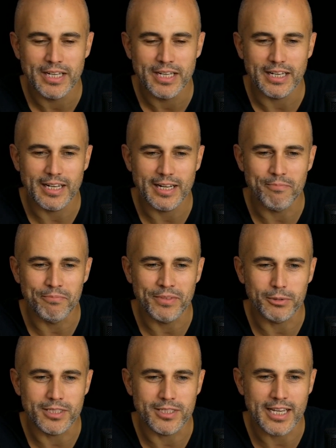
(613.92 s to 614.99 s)
I
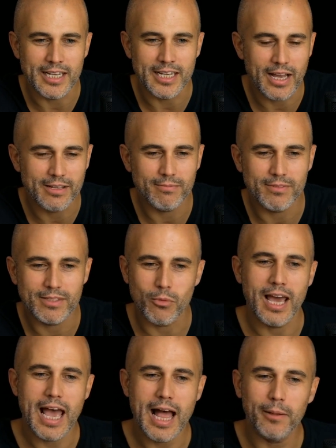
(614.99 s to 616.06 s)
would say,
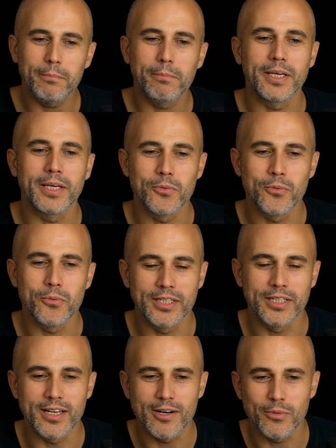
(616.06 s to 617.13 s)
well, helping
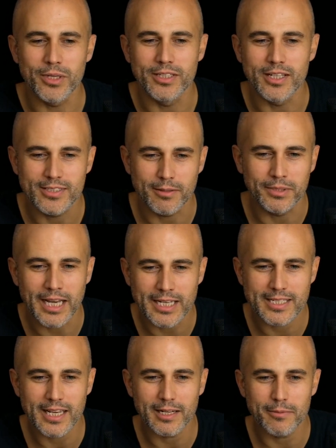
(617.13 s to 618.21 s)
with some
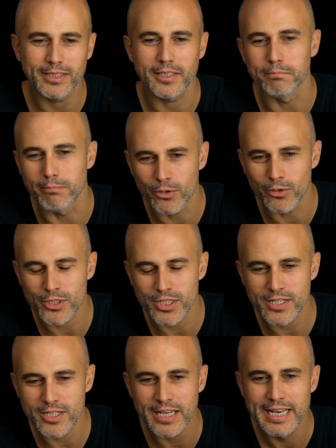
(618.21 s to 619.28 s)
tax element and
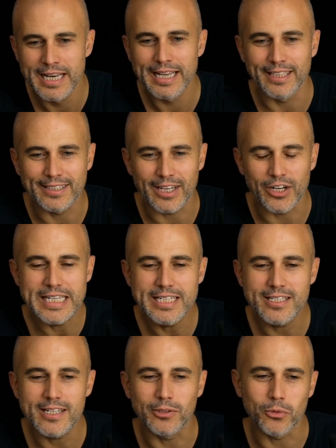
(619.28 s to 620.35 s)
bonuses that are
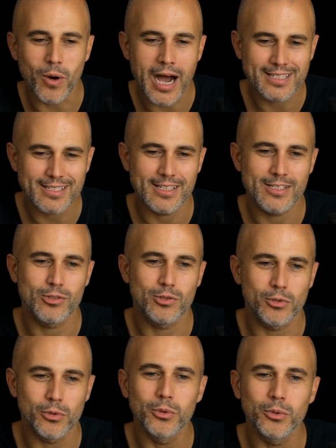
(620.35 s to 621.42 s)
easy to access
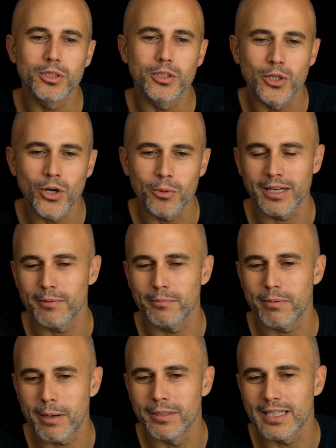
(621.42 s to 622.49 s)
through the normal
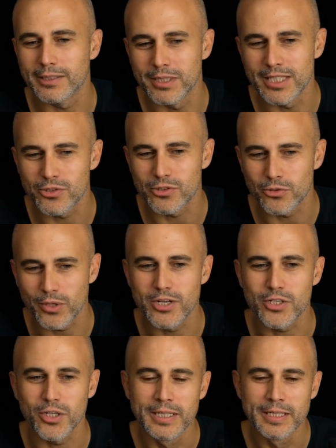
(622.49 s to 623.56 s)
public administration.